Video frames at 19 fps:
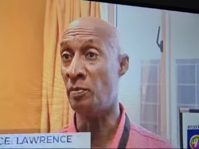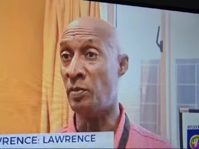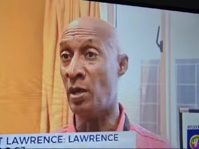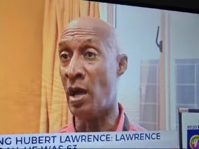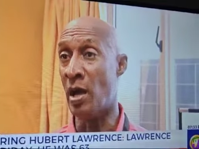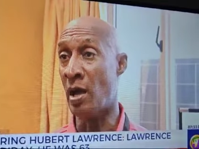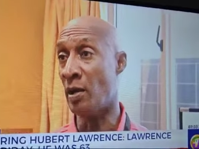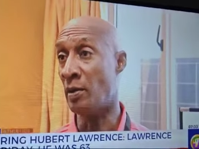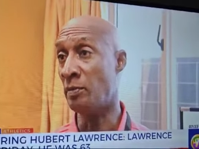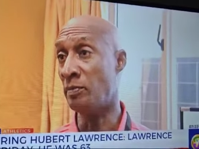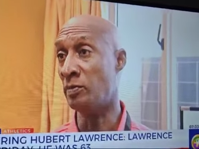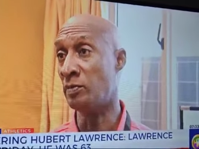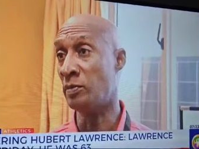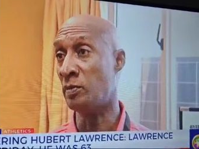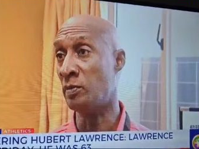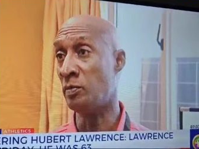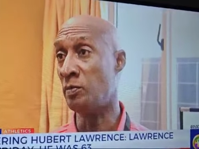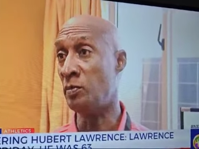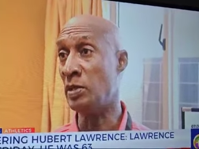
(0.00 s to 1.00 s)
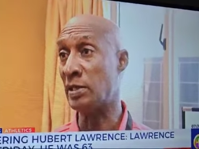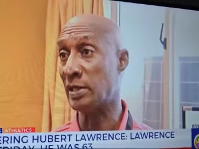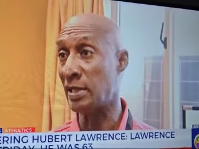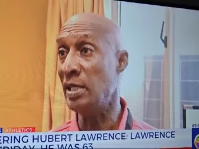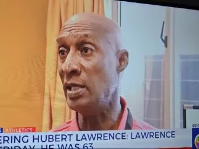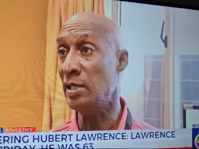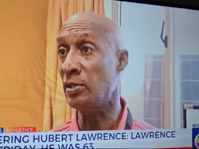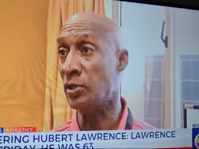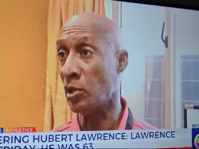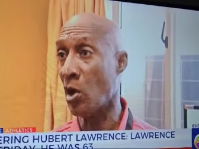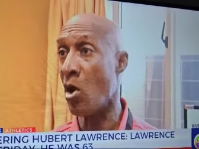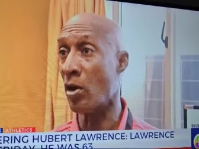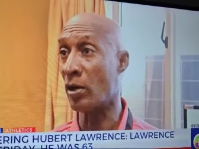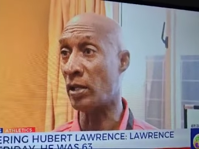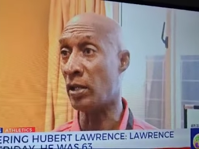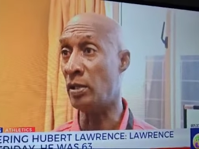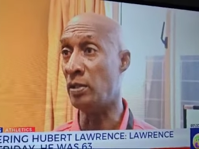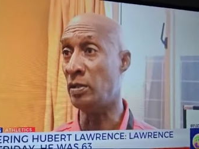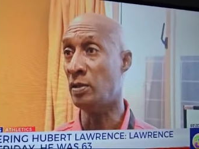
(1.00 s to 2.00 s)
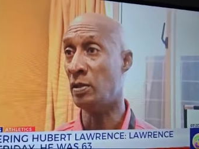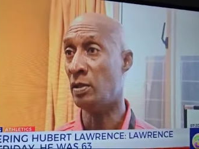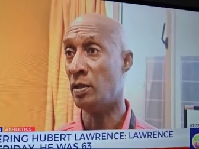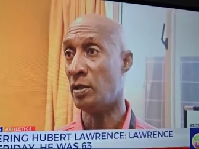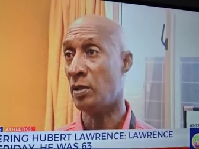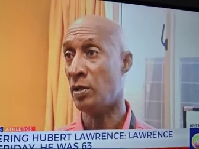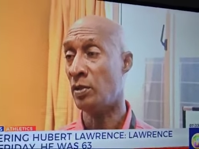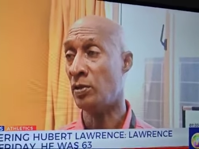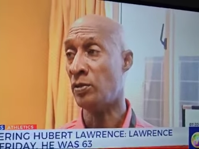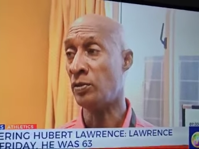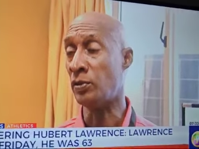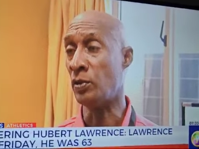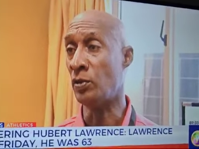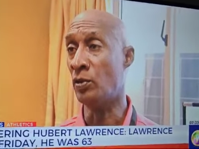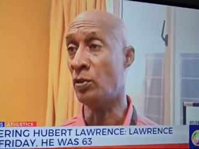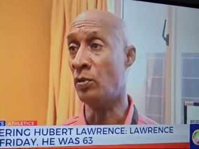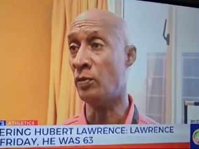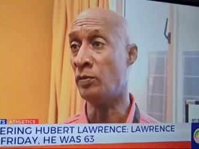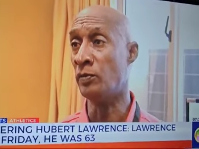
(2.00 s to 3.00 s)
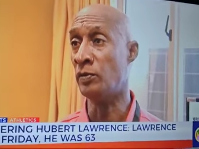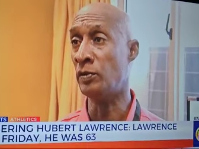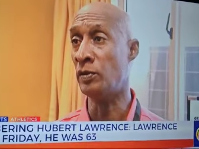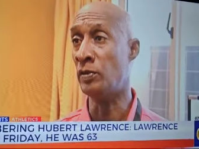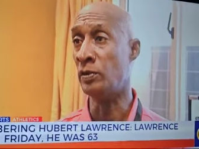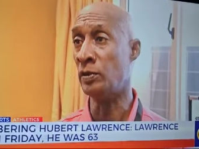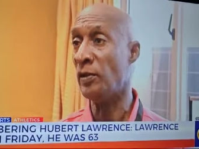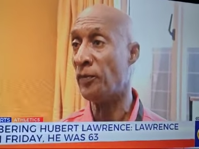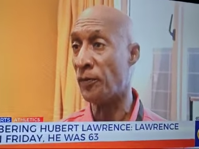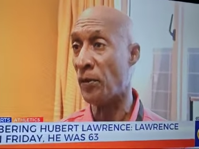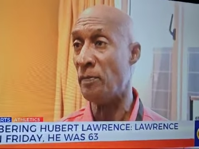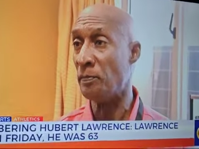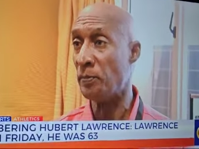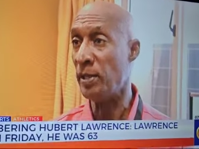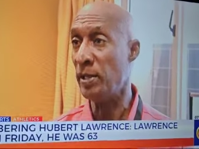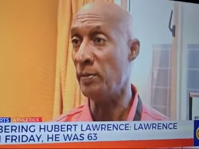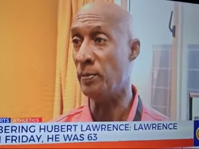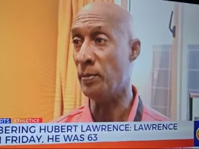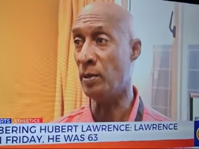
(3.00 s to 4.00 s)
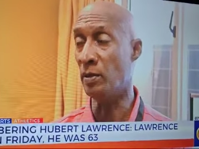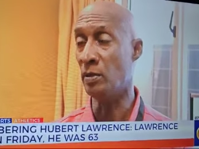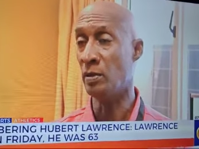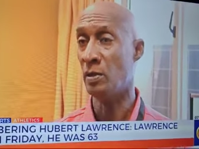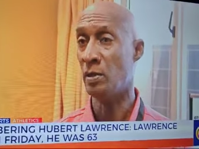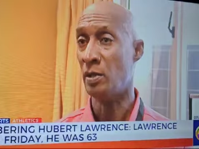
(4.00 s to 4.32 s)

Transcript: um, be seen talking to to different people.